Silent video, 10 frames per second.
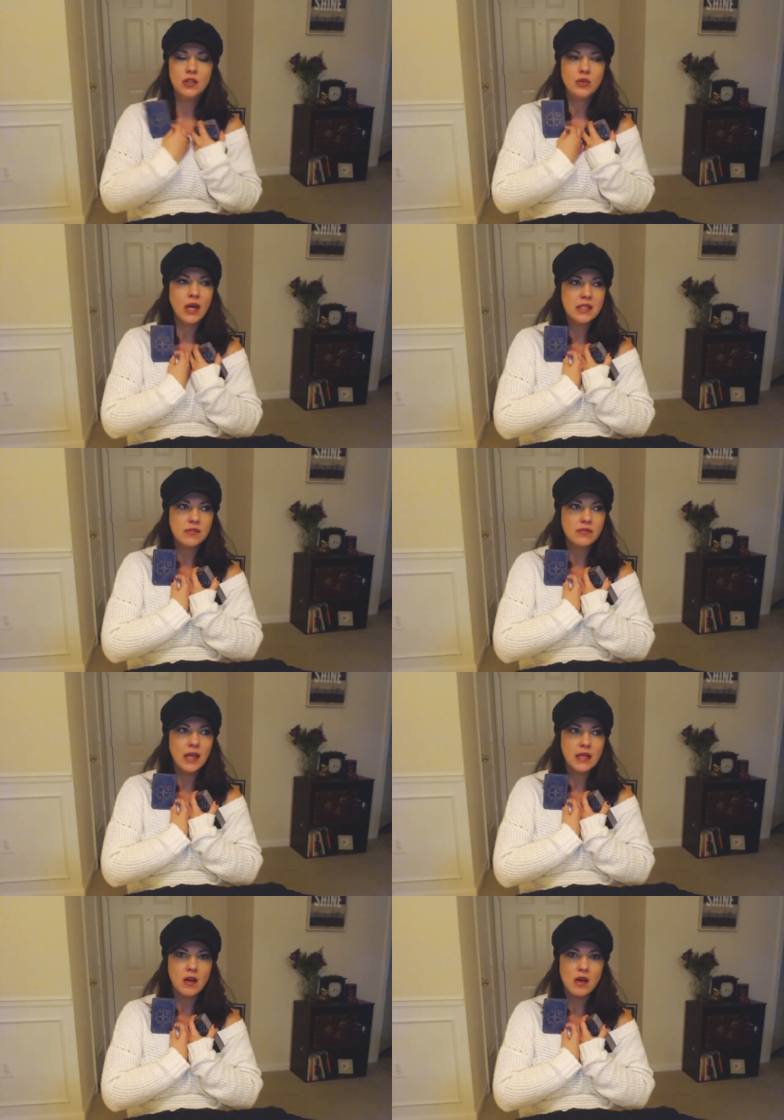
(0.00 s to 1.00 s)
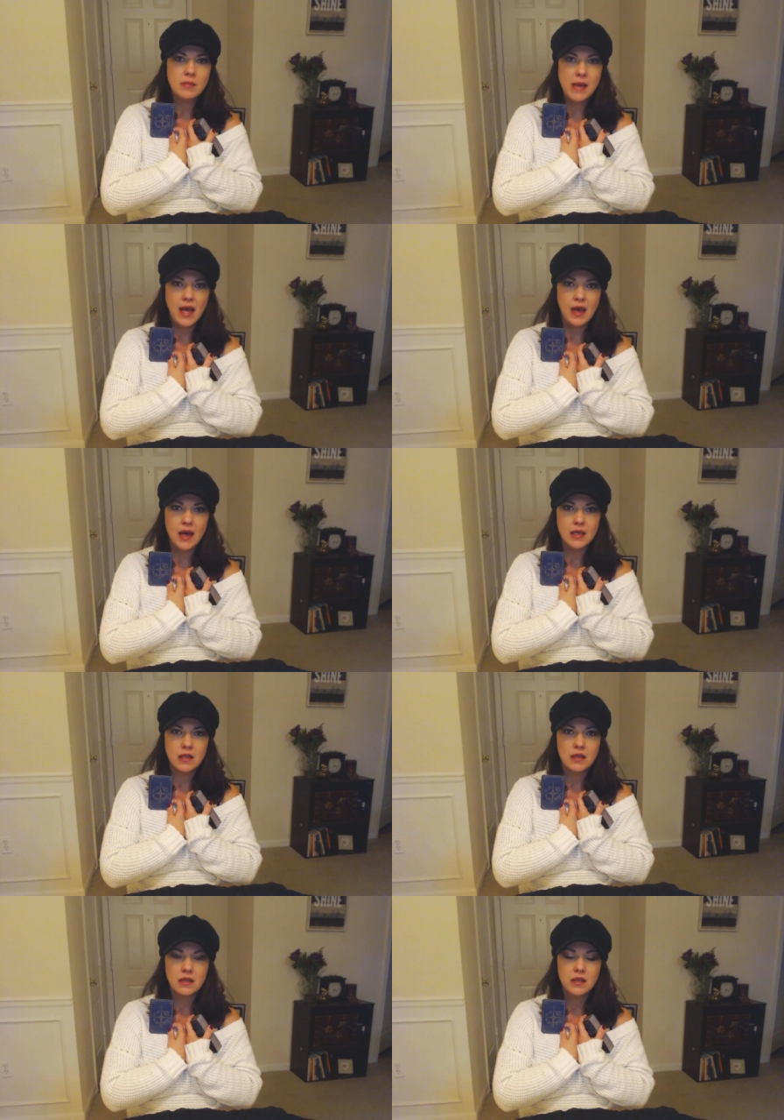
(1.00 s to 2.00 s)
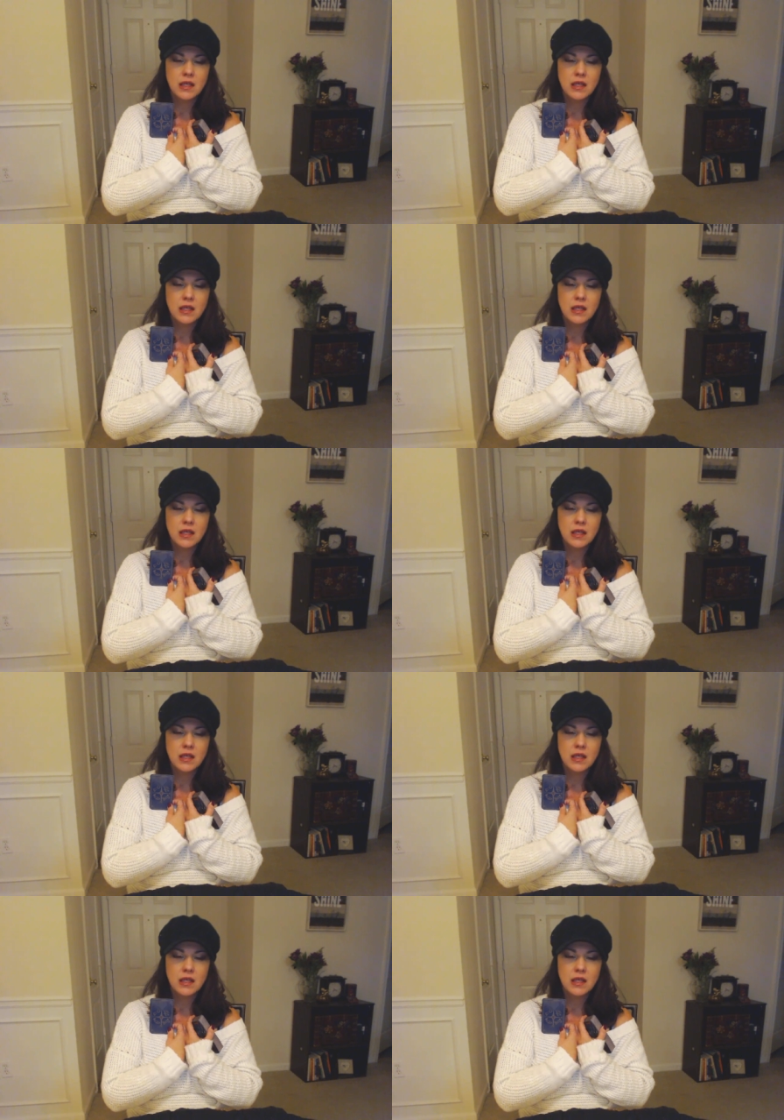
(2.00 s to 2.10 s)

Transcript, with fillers: and you guys have like gone back.